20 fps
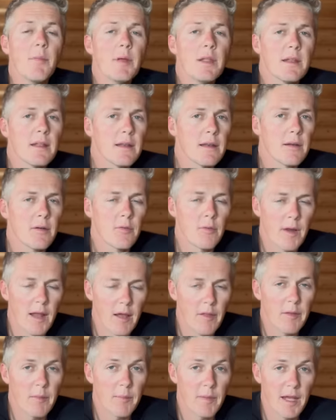been in and
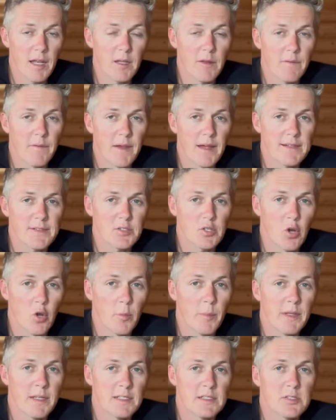around the manufactured
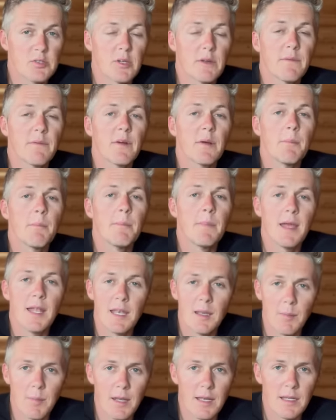home industry for
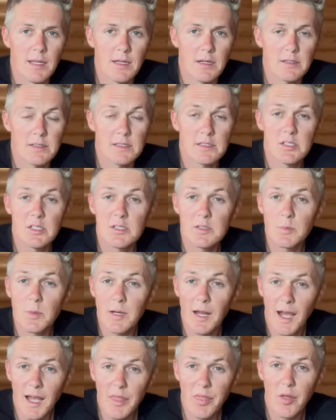many, many years, and just
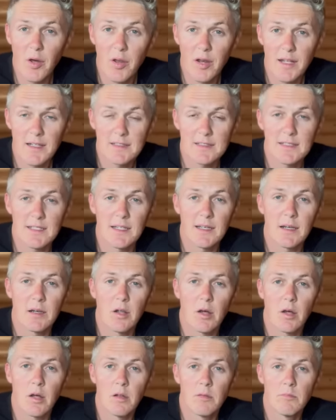when I thought I'd seen it
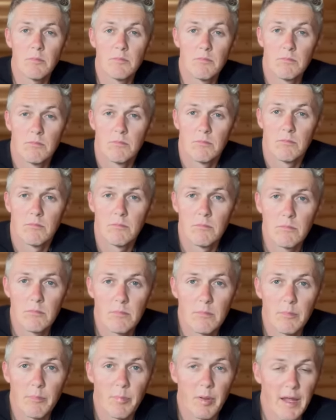all,
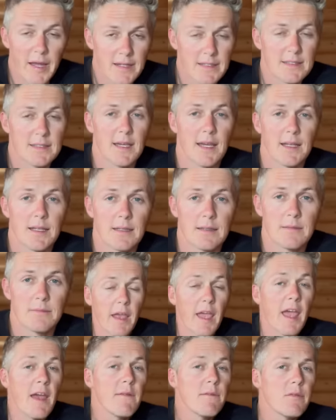blindsided.
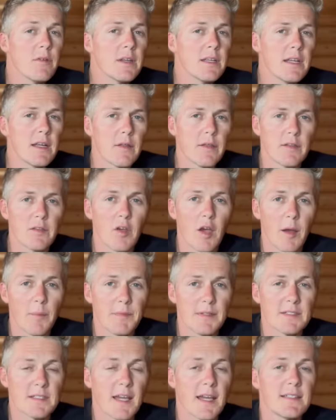Every year, the top
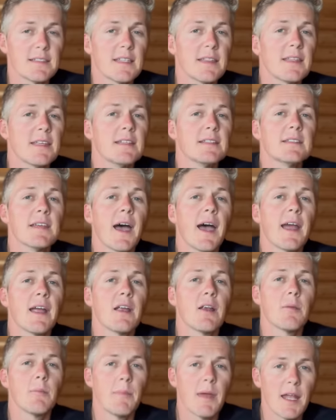designs in the
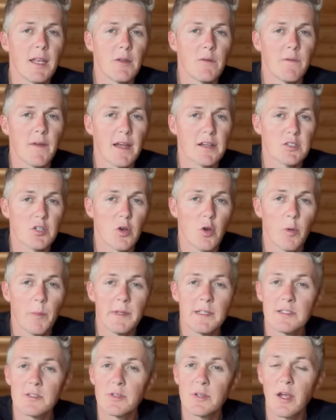entire manufactured home
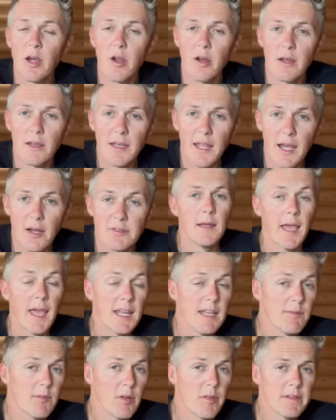industry are announced.
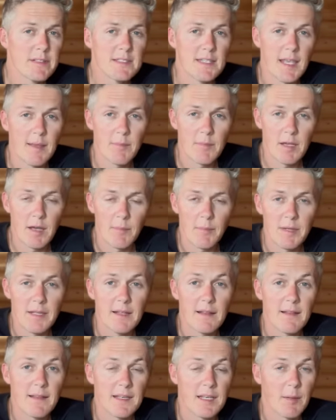And even though the same company
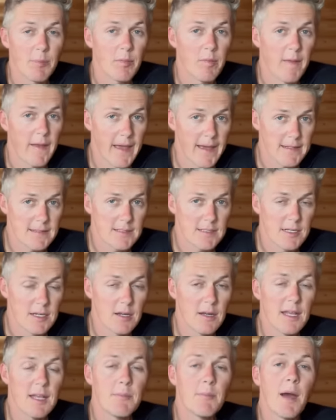cleaned up last
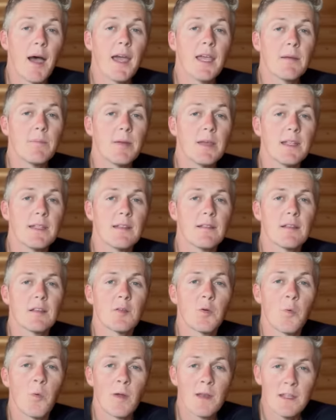year, in my opinion, the
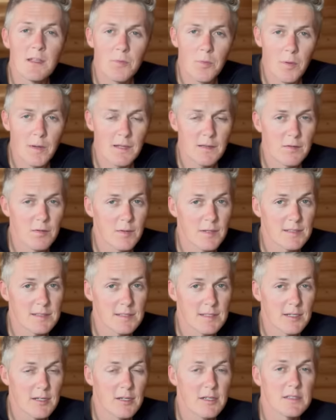2022
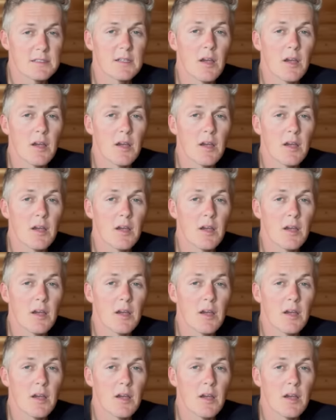exteriors